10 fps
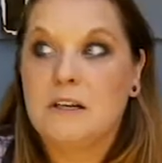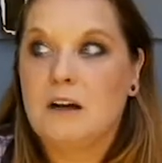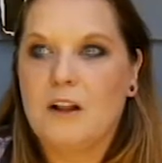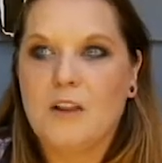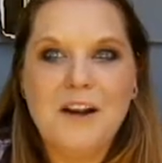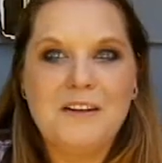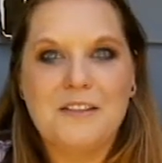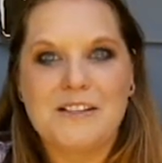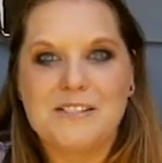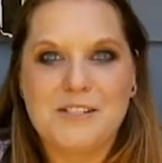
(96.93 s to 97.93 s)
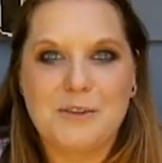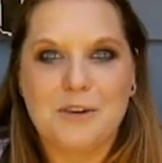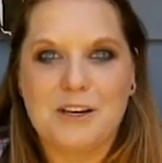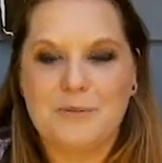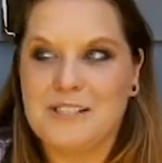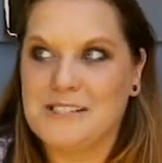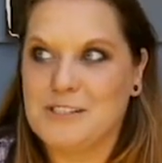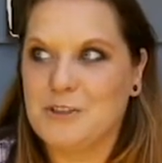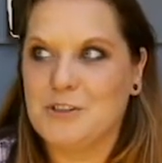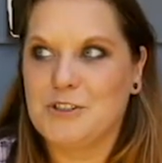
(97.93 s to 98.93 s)
a lot of things don't get
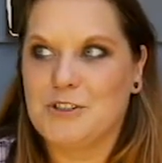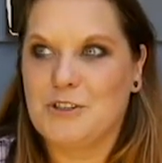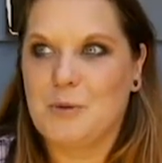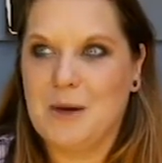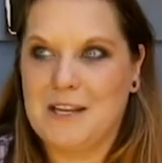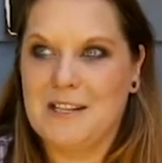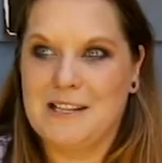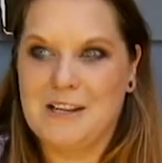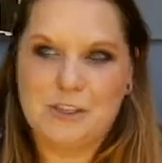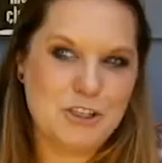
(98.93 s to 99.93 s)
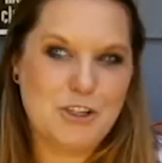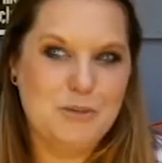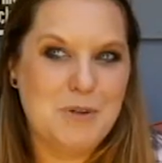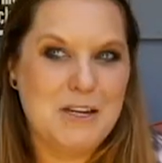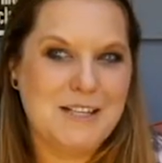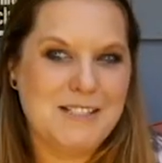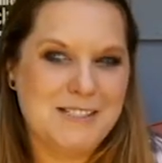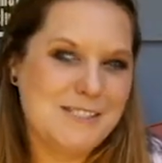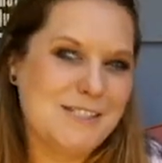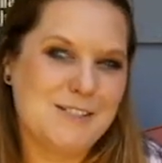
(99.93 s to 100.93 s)
researched the way they should, because